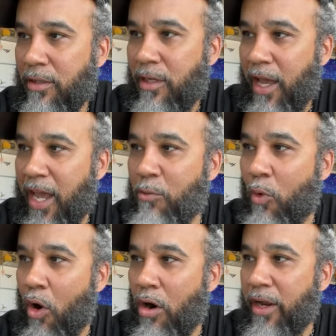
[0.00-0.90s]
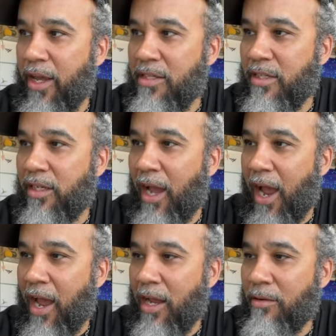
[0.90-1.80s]
He wore these in the
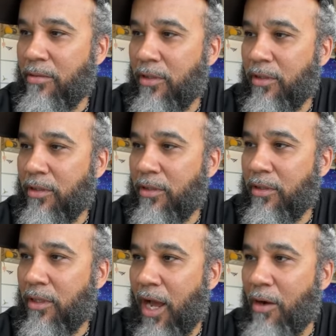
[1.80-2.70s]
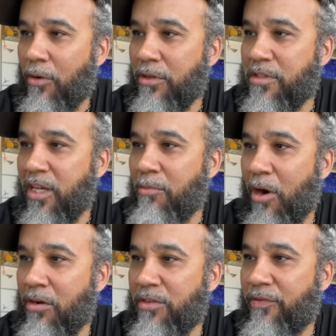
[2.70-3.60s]
game. I want to see him
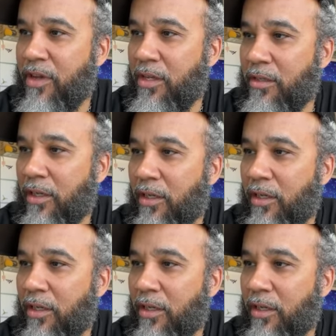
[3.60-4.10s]
on his feet in